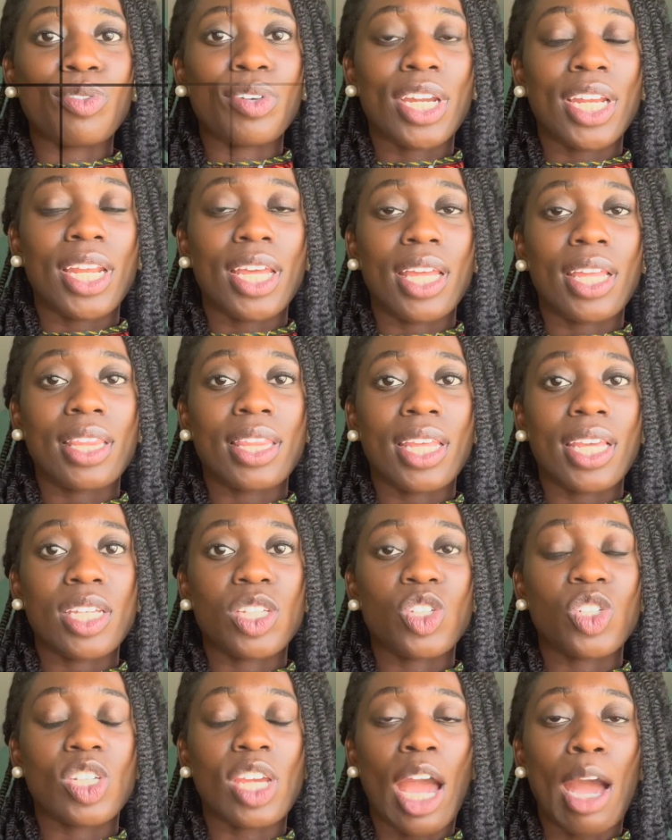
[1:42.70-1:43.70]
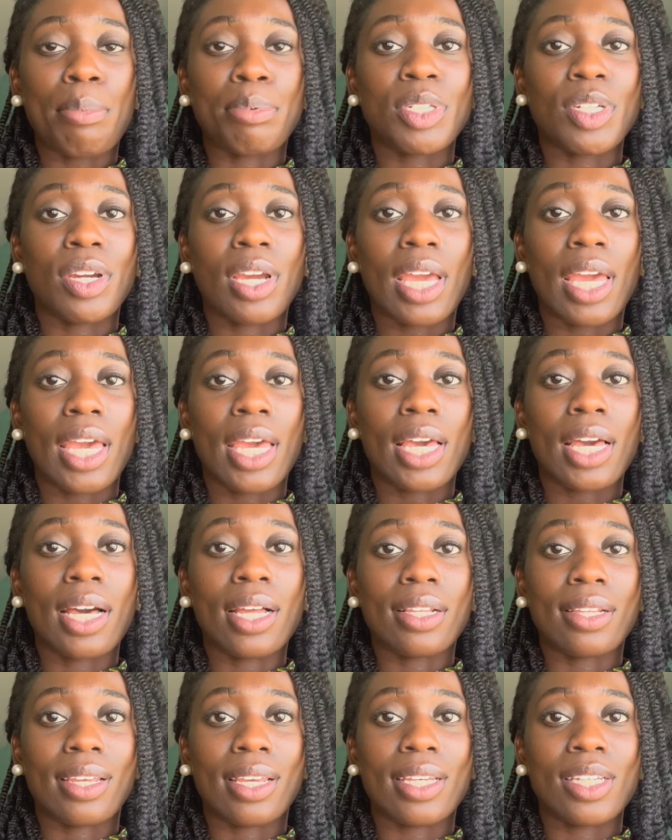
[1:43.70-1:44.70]
reading this chapter in
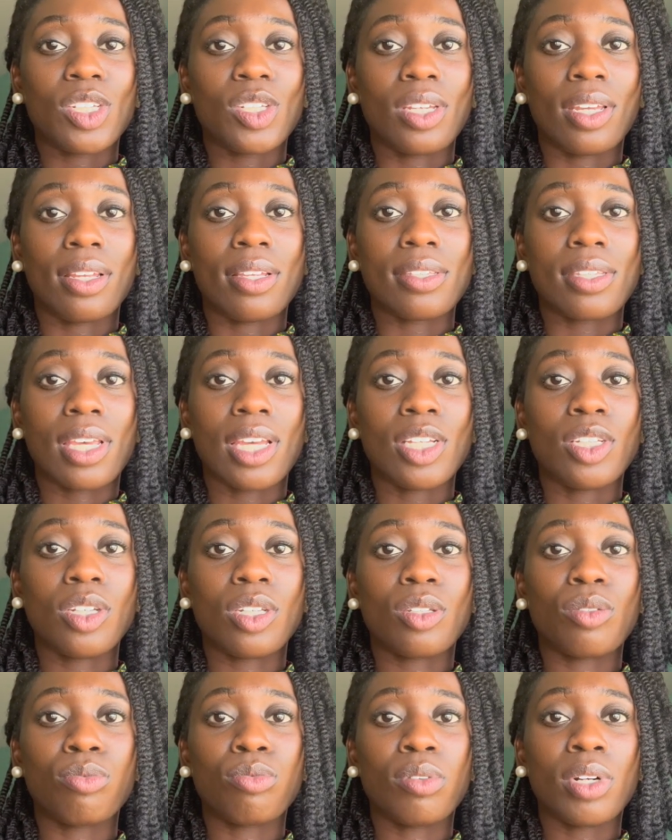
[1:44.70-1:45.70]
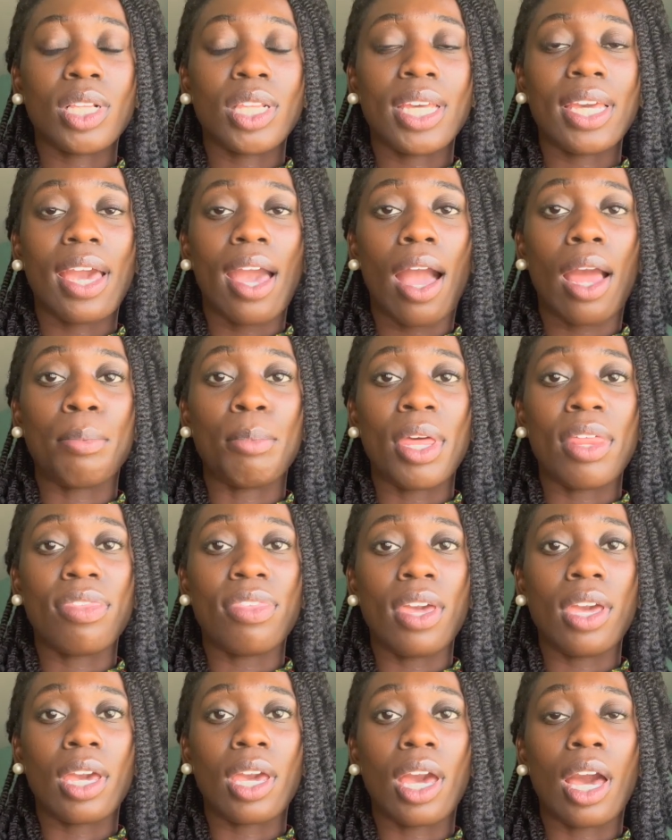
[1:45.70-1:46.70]
Galatians, it just really had me
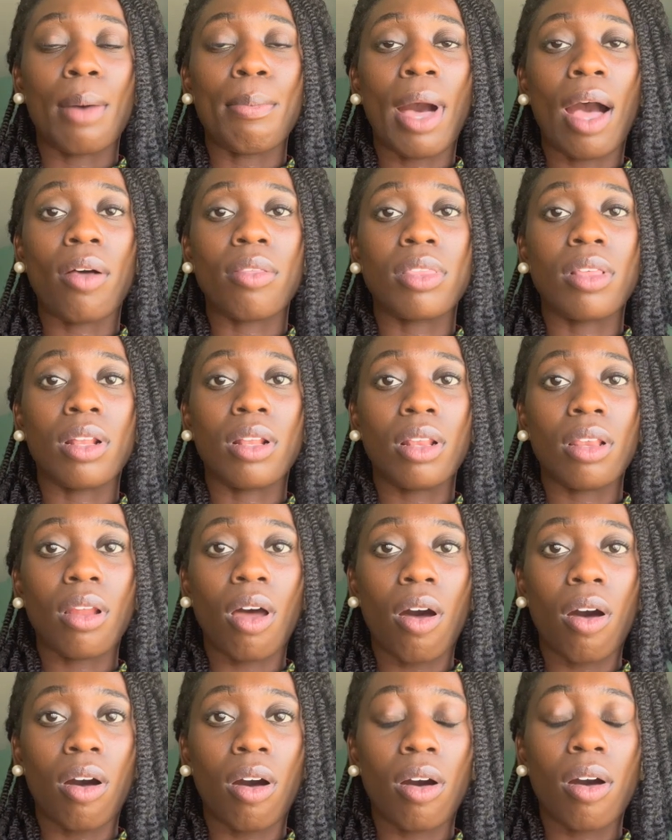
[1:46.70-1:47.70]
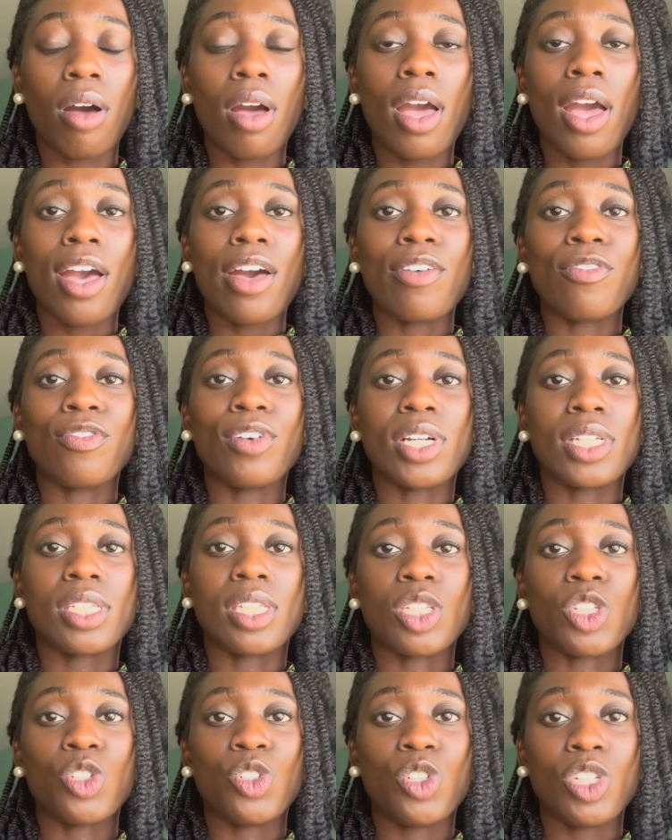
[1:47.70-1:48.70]
thinking about the law
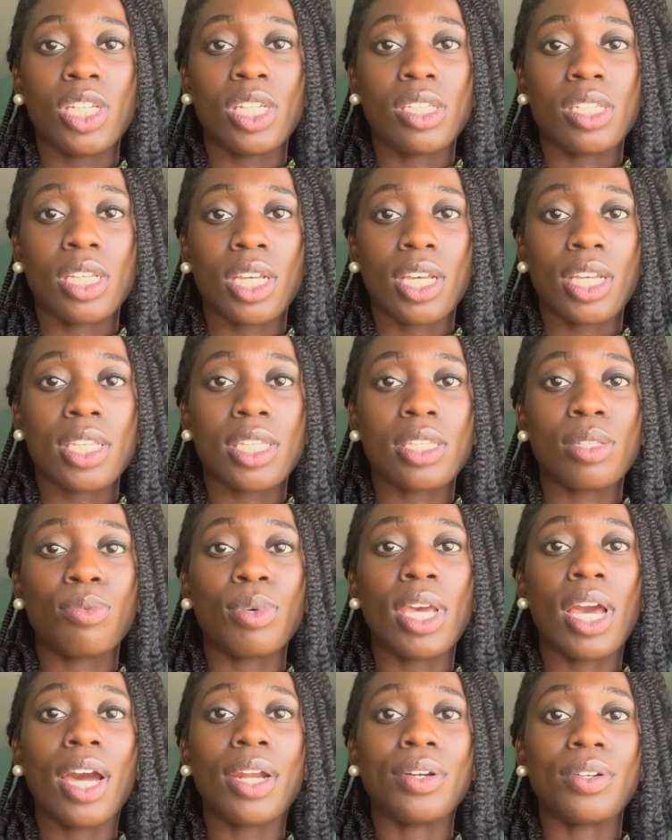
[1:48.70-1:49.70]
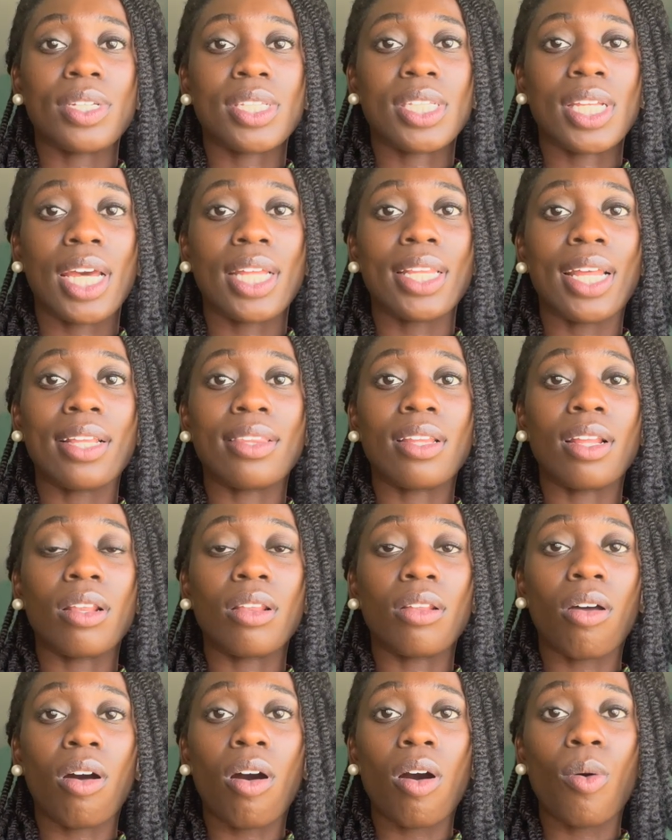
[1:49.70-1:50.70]
versus Jesus. We understand that the
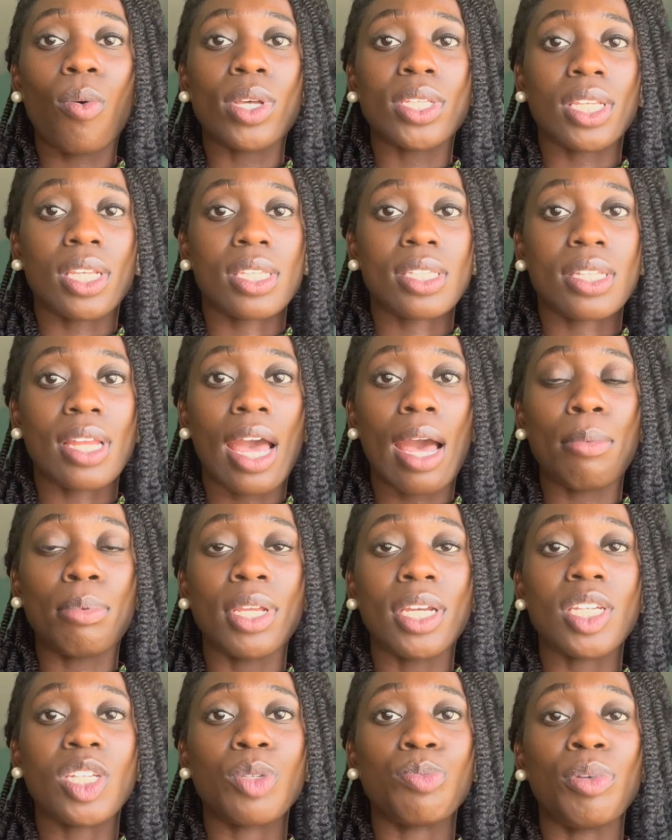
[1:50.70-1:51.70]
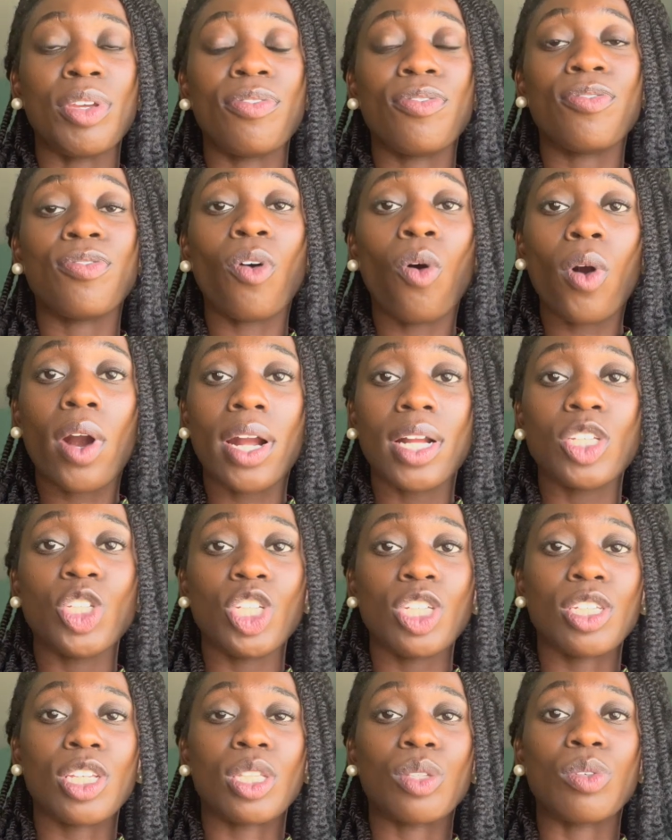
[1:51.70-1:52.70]
law was established before
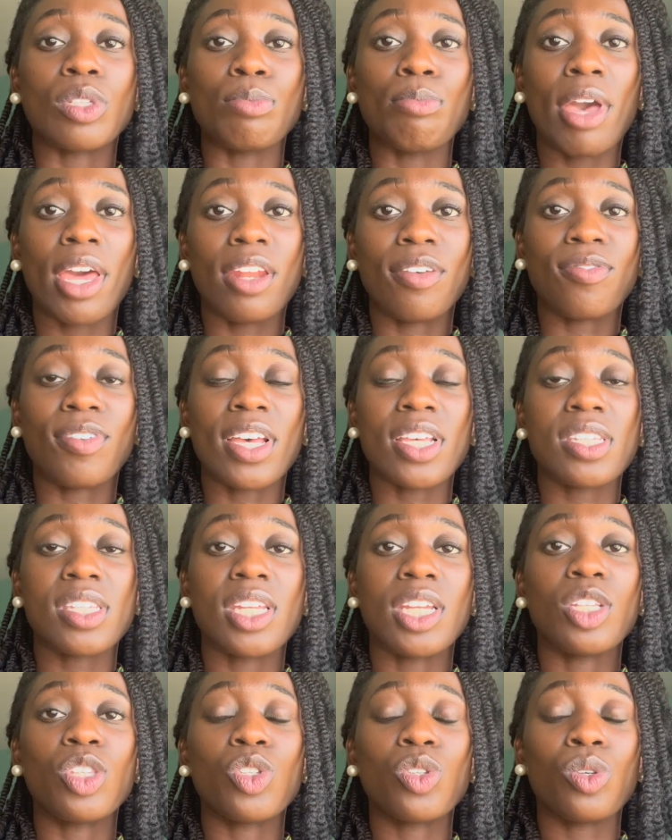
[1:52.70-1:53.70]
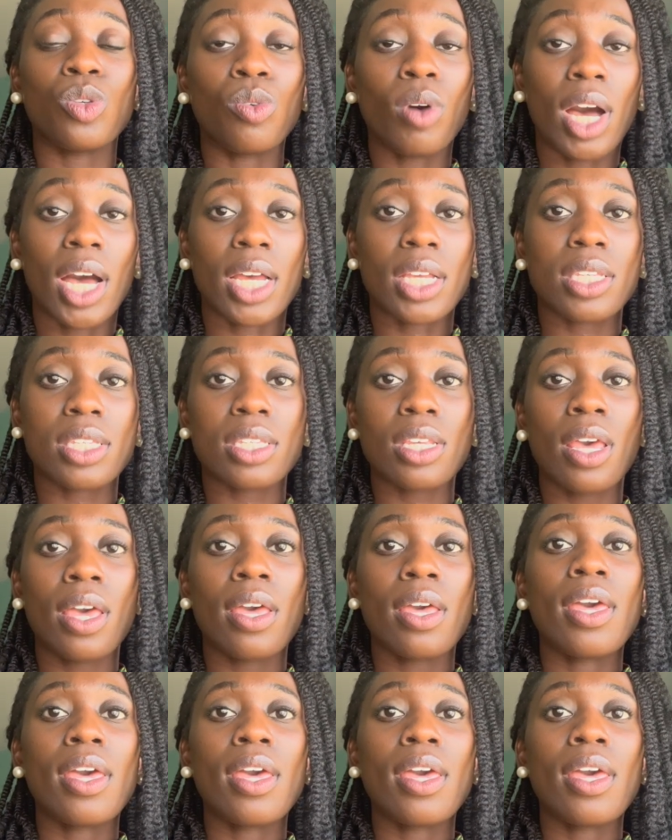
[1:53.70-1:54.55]
Jesus was manifested to us.